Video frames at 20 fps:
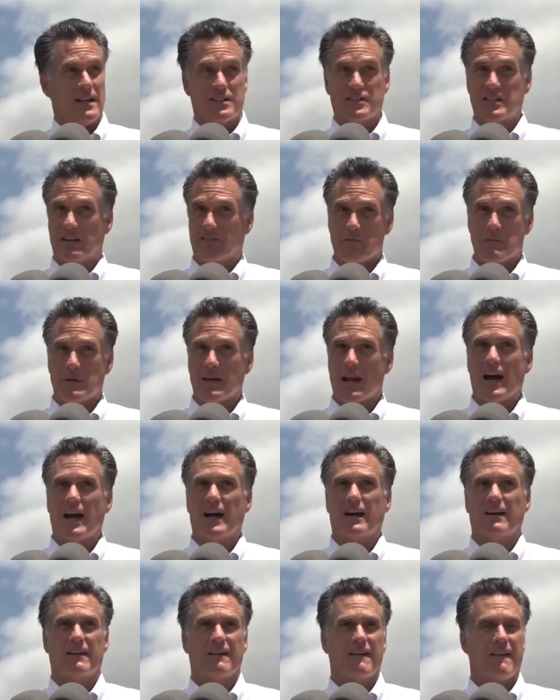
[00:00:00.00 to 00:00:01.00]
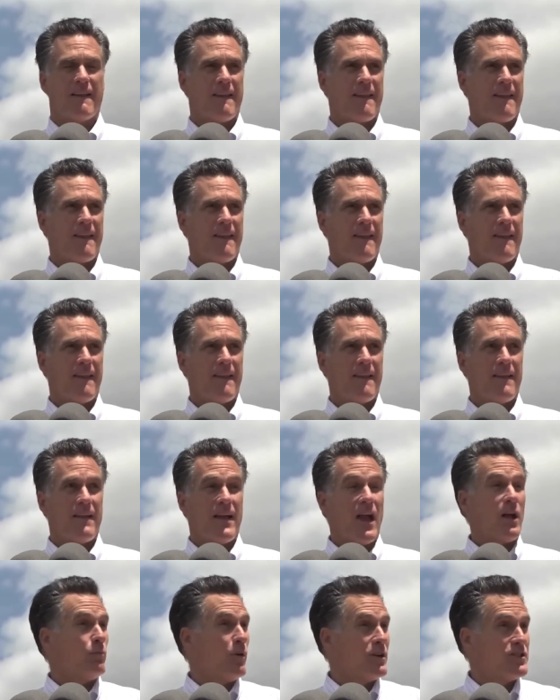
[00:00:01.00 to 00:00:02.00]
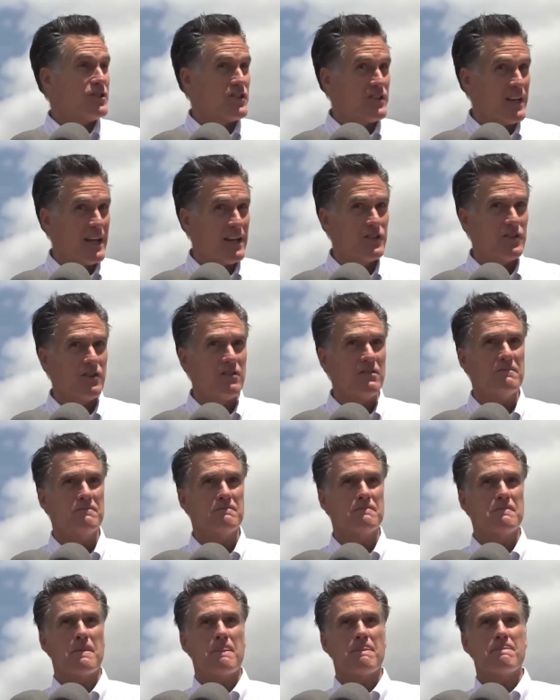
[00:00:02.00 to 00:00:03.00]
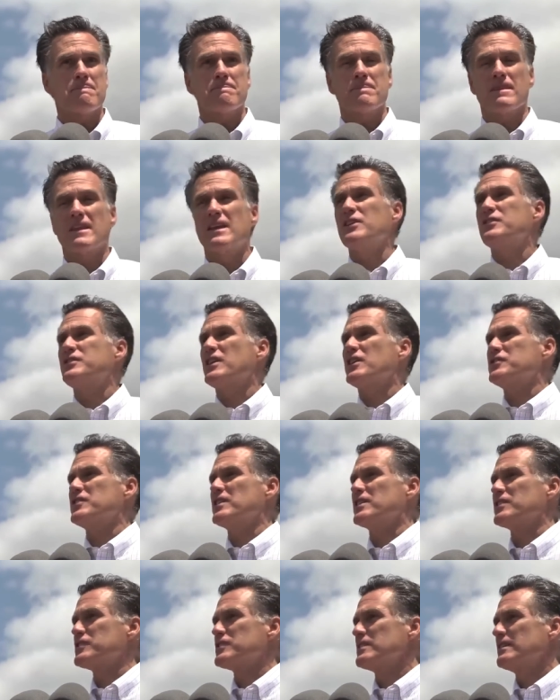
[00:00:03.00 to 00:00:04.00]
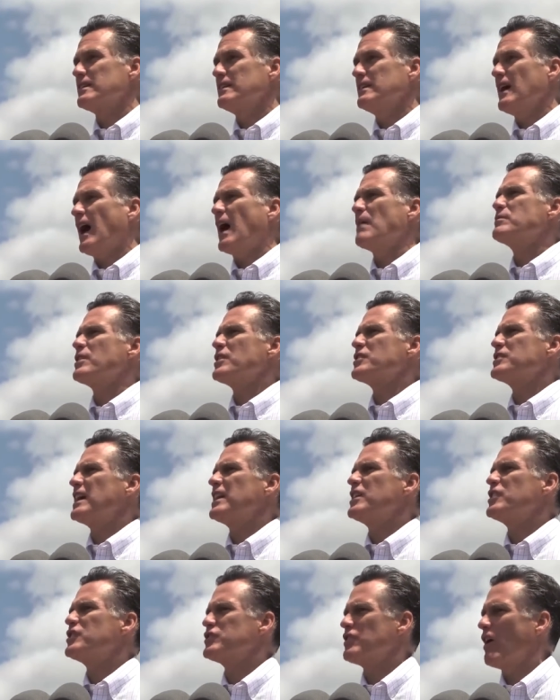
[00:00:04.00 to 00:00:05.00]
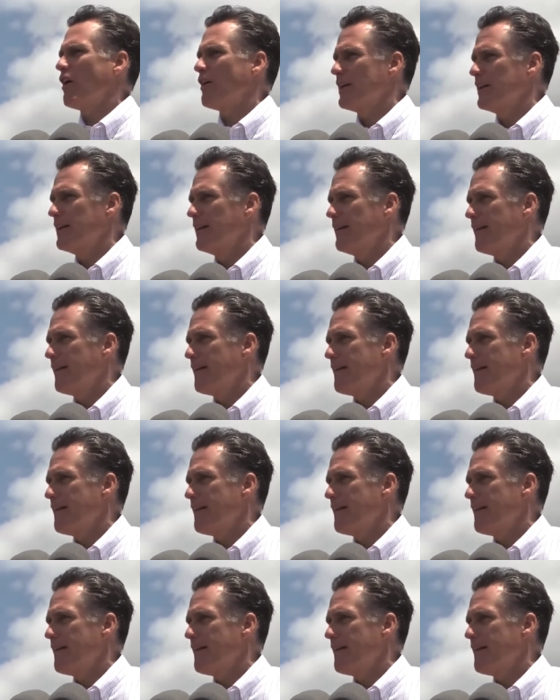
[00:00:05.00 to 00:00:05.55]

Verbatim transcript: Because if Madonna had a wooden statue, she just gobbled that sardine.